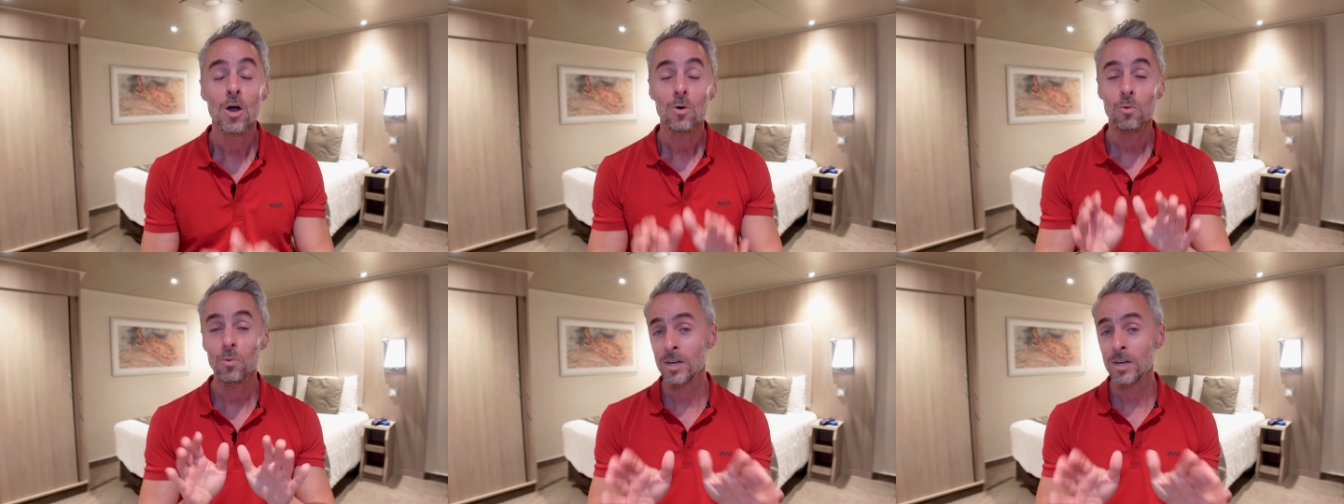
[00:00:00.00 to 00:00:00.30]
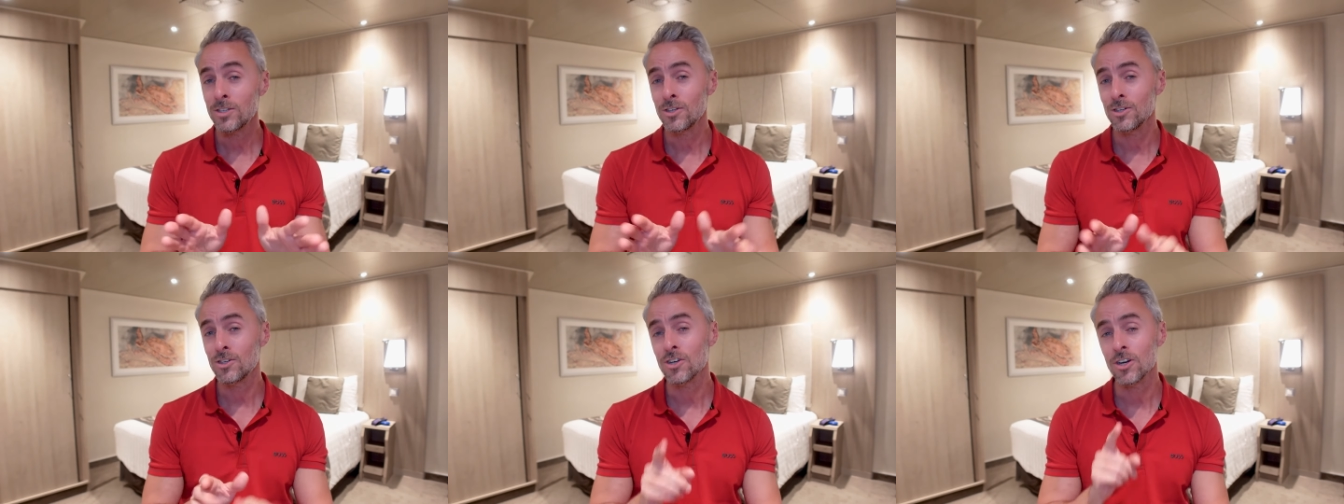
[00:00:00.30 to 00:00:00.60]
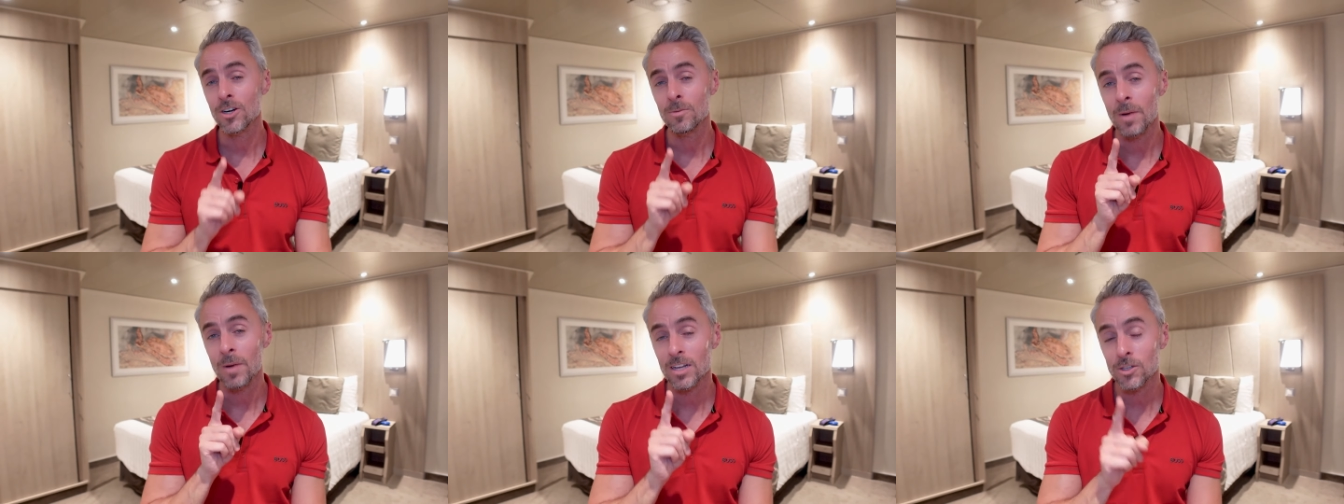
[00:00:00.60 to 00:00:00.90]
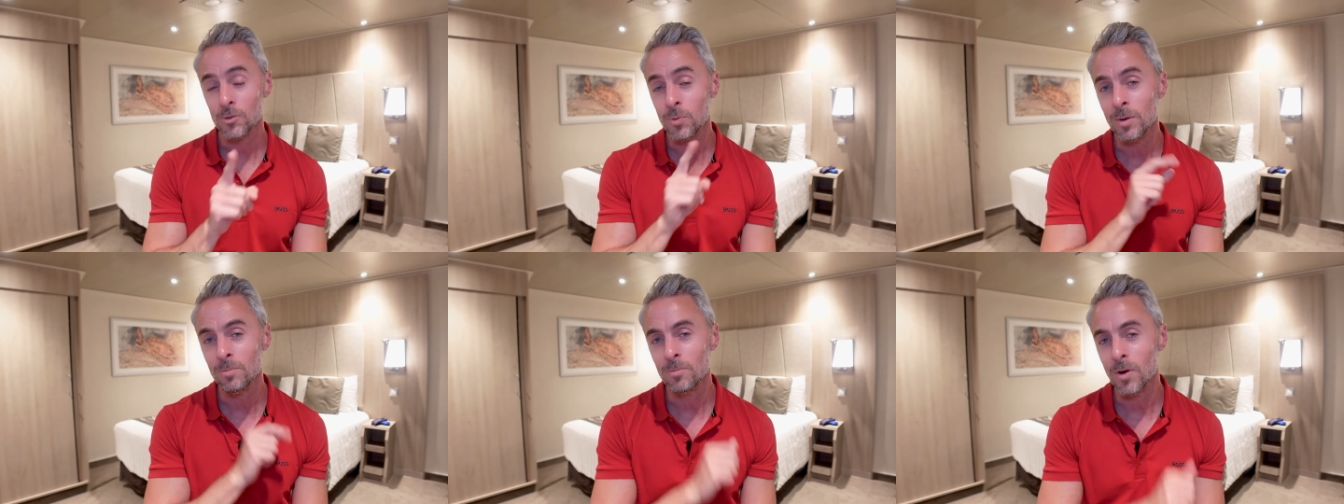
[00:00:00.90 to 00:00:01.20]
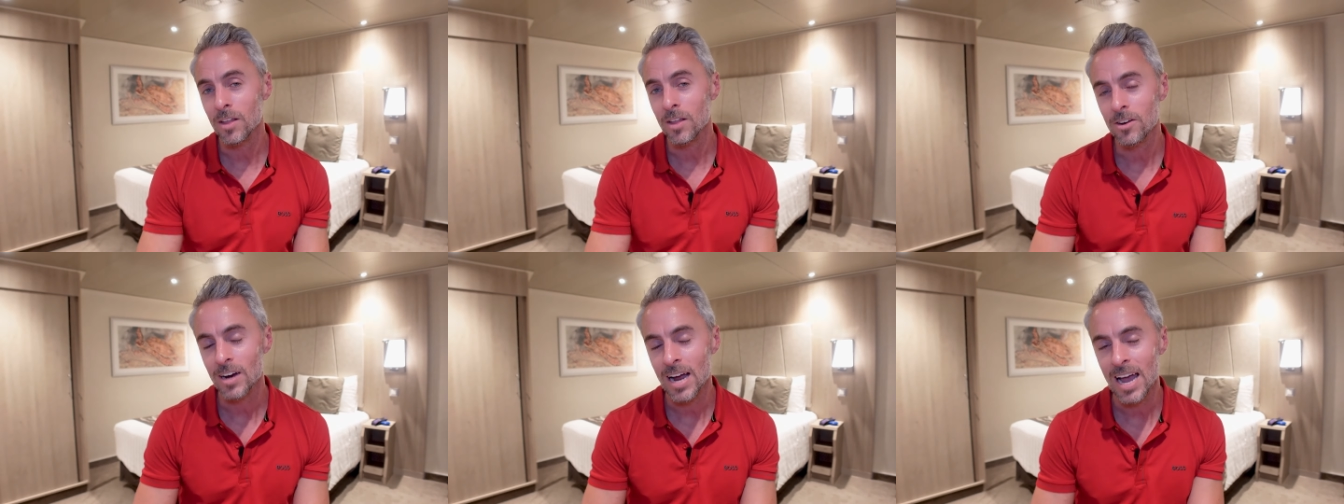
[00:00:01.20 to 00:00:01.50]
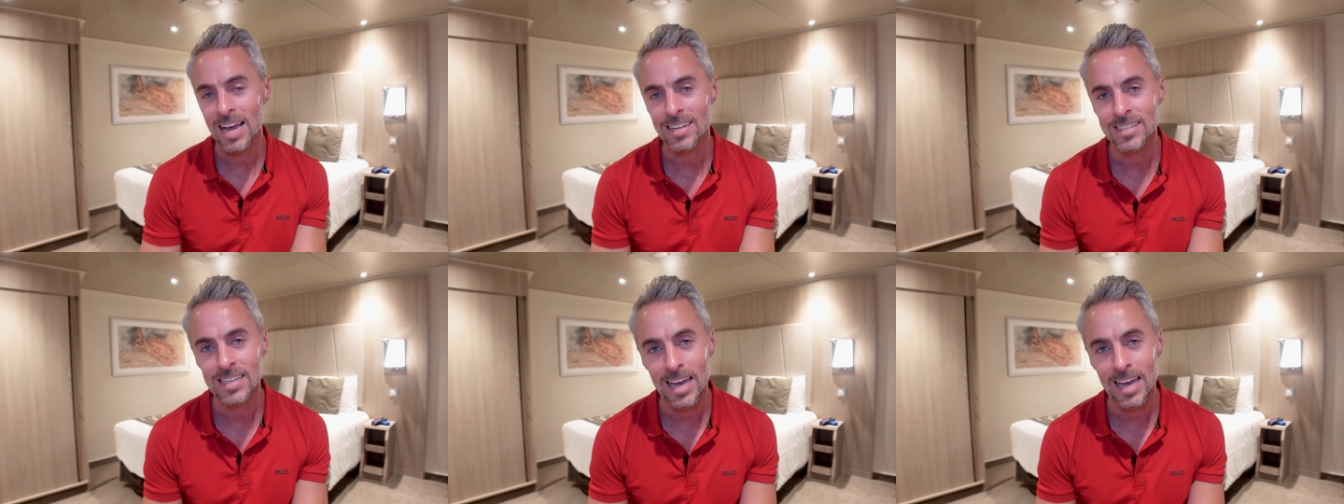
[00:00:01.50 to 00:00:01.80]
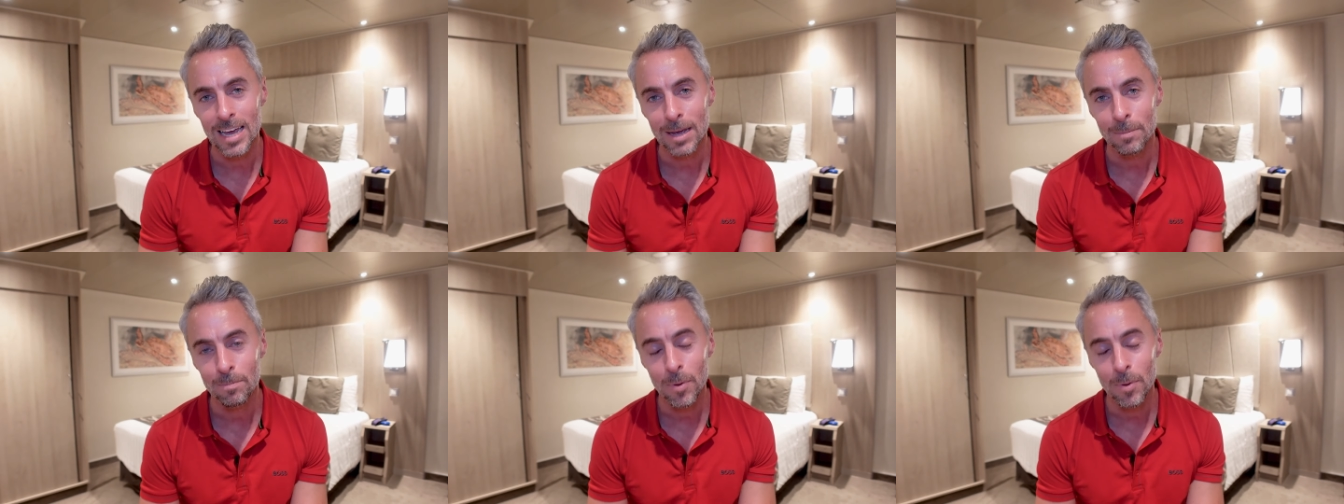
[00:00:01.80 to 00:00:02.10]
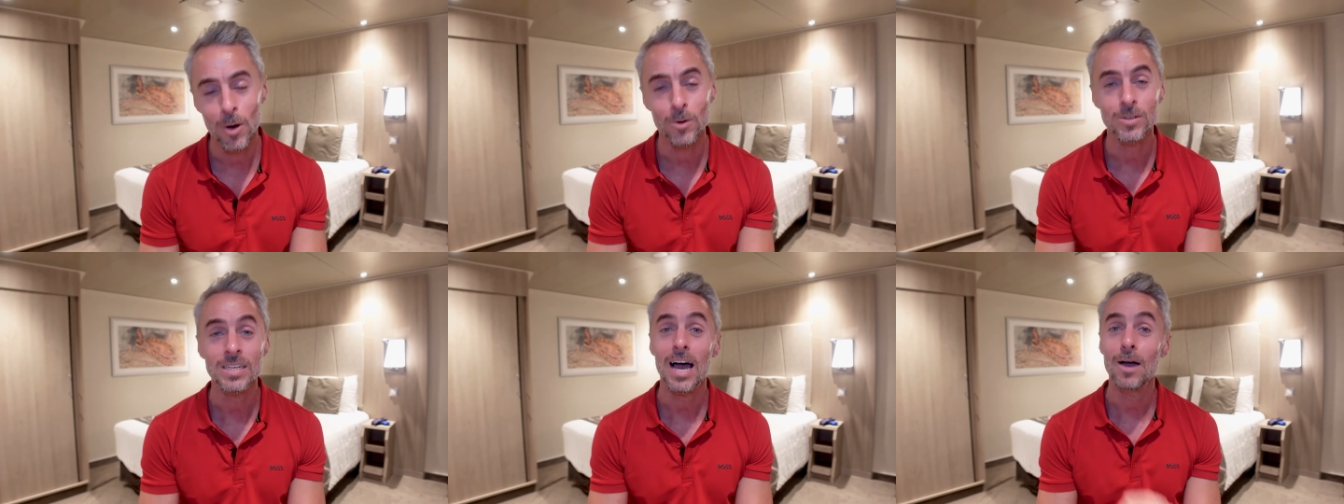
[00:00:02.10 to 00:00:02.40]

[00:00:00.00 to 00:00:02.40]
Rest assured, my twin brother has a boat.